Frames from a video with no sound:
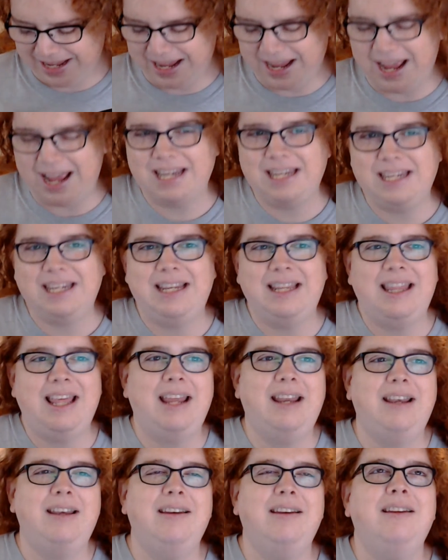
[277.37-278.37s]
and
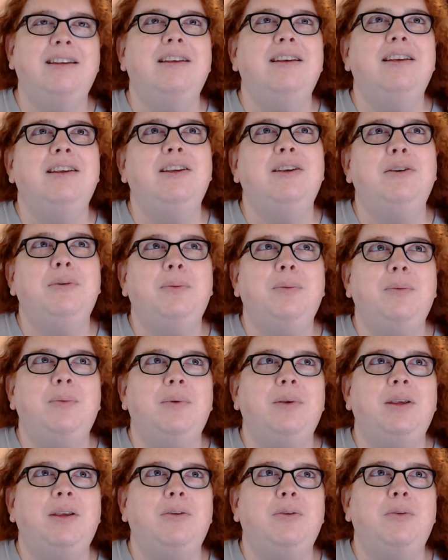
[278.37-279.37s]
then you
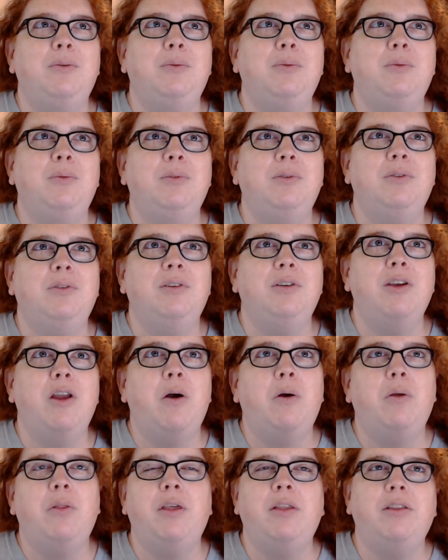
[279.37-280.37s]
you
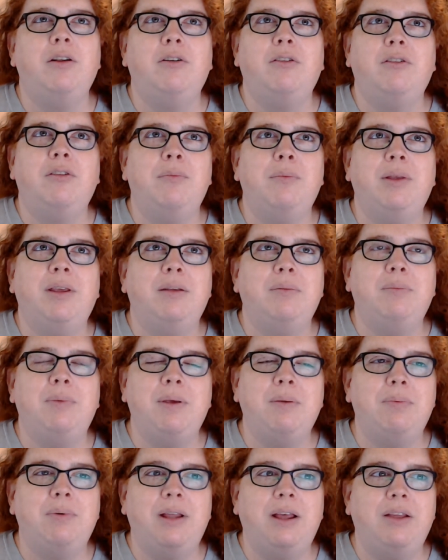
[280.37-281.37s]
know that there's a million
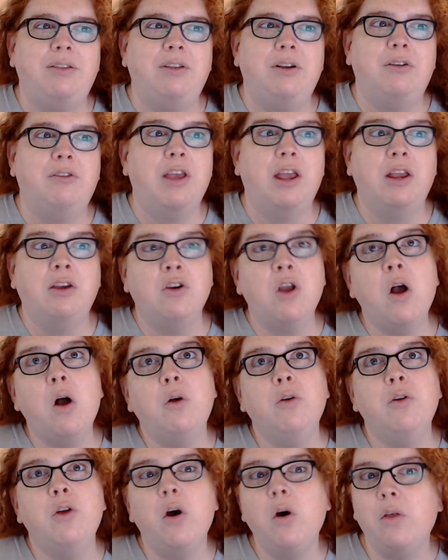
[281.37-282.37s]
people out there saying, no,
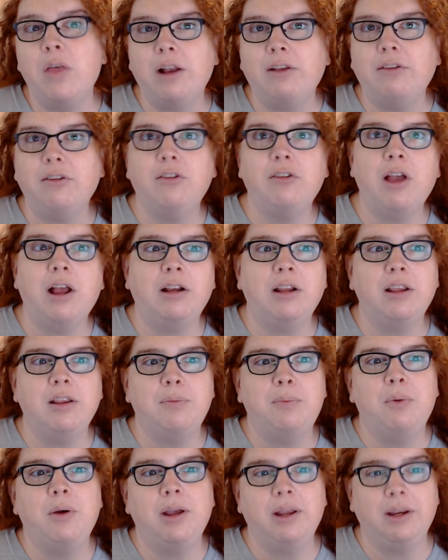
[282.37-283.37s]
no, that's exactly the
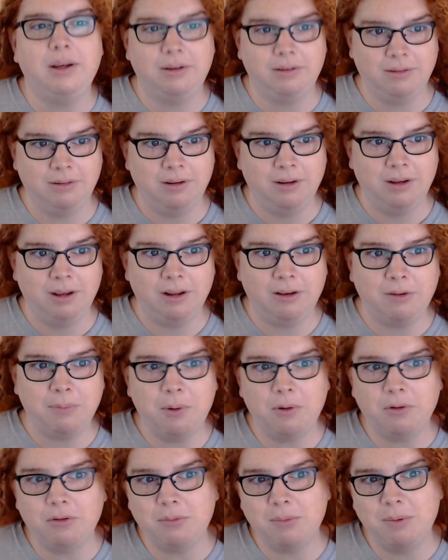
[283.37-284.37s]
point it's
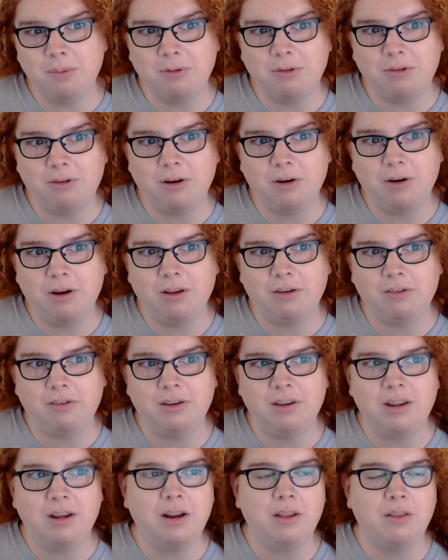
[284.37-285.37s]
supposed to be mysterious and
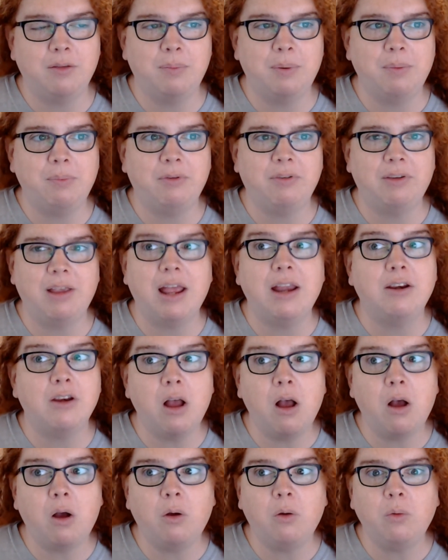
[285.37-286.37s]
then other people say
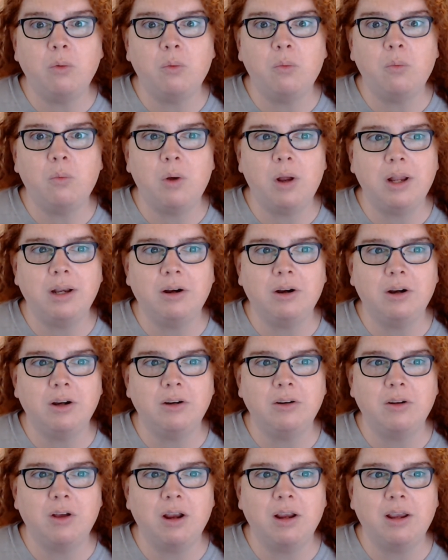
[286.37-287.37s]
no what are you
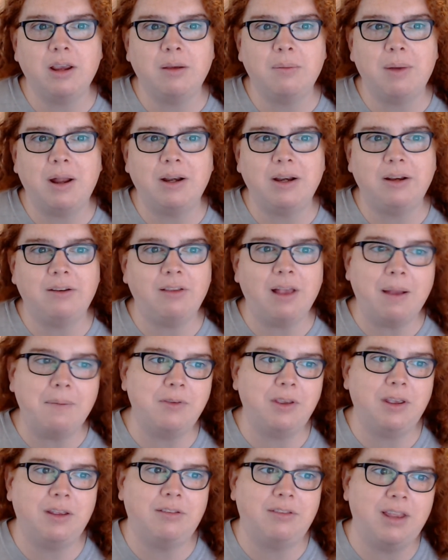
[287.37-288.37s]
talking about it's
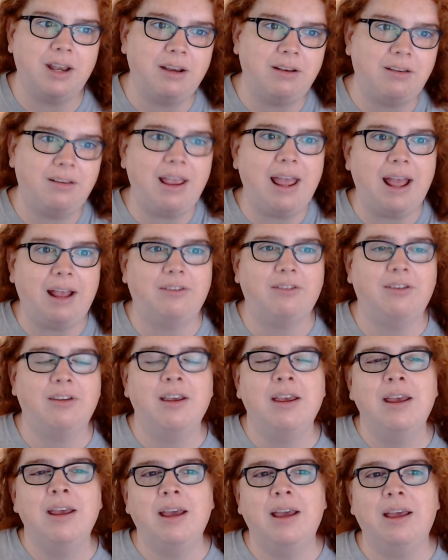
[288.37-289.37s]
obvious that it's x
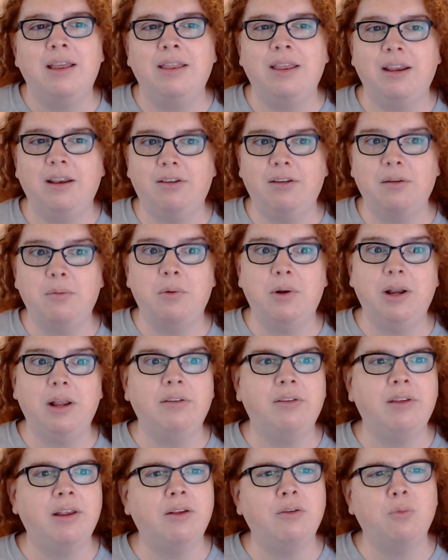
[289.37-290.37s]
and then someone else
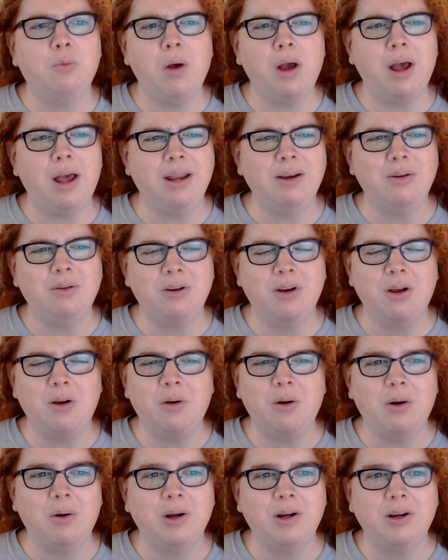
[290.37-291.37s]
says what no
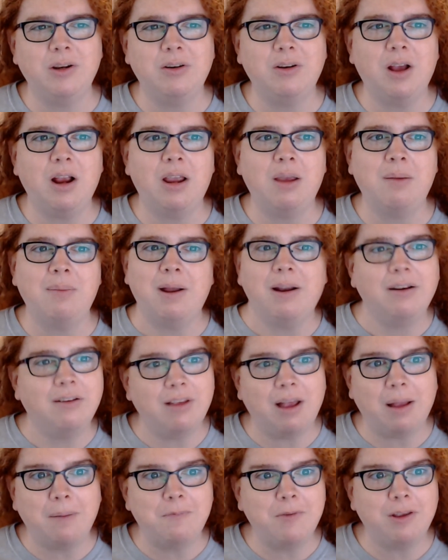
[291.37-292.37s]
or what are you talking about it's
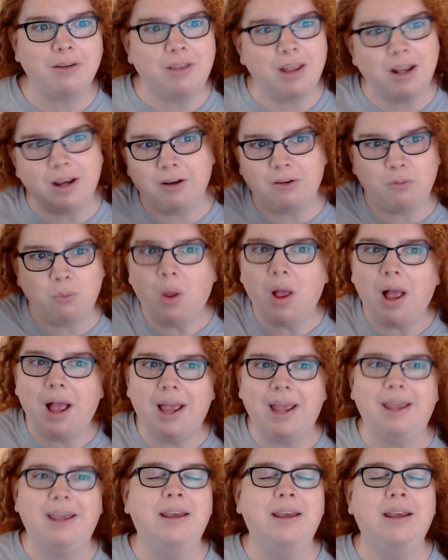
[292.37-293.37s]
obvious that it's
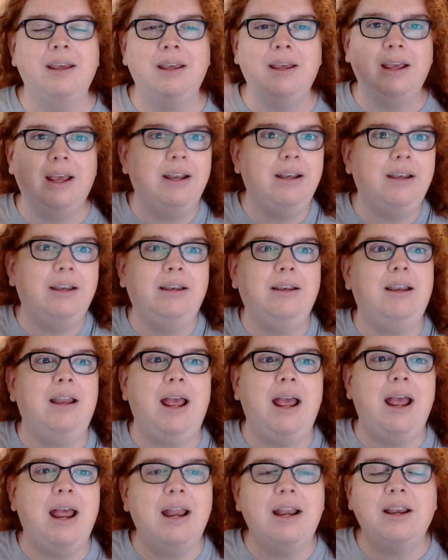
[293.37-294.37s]
y and
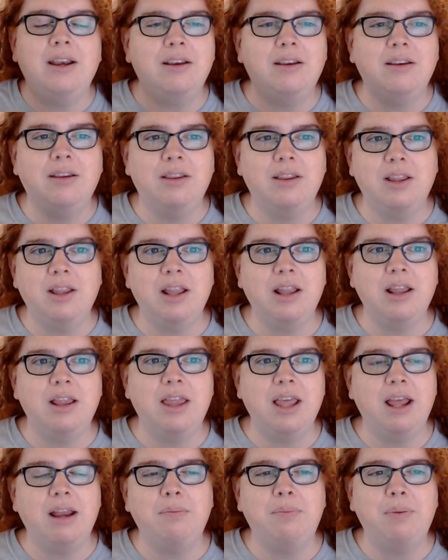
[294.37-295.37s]
and
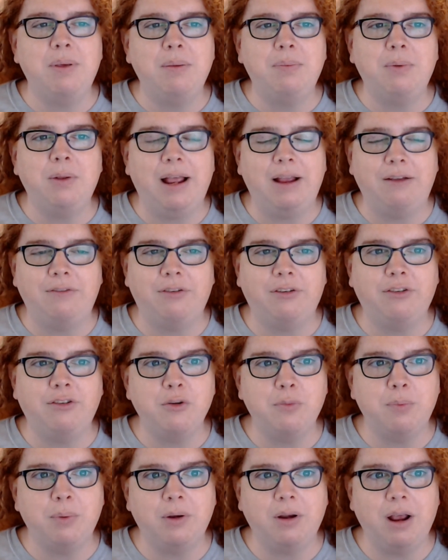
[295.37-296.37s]
then people have
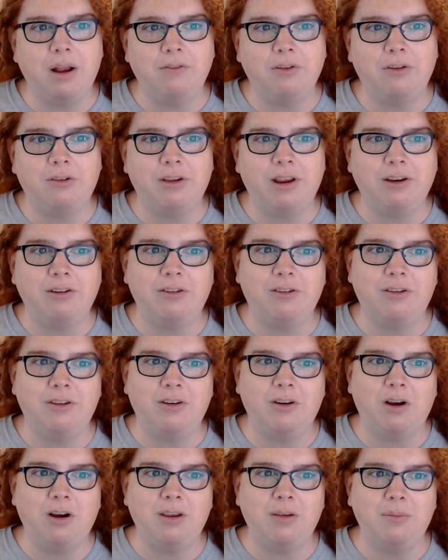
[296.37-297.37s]
stupid conversations and
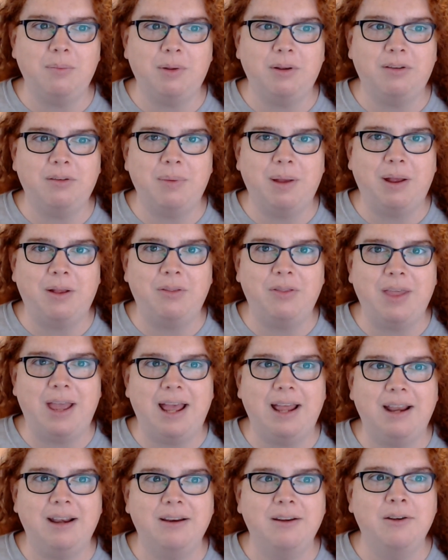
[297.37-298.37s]
arguments about
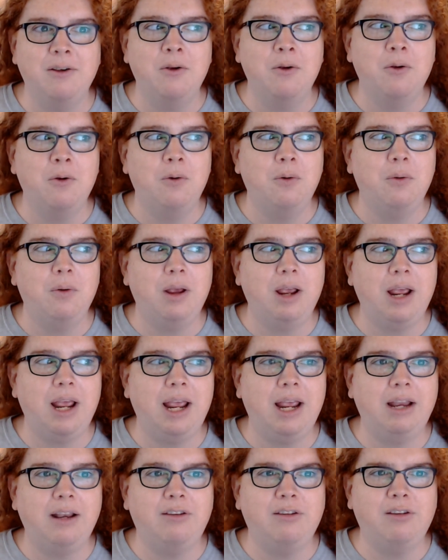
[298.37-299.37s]
that
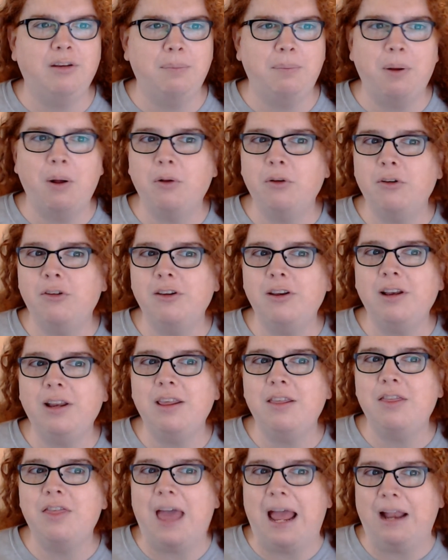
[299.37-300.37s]
and supposedly
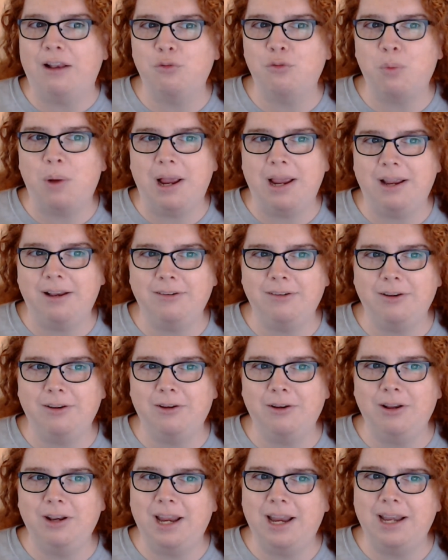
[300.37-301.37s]
that's why it's a
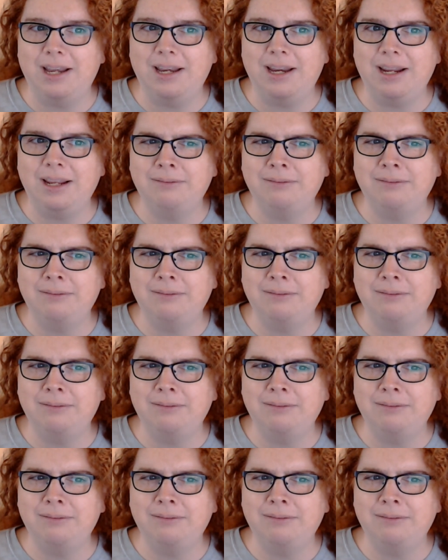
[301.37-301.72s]
good ending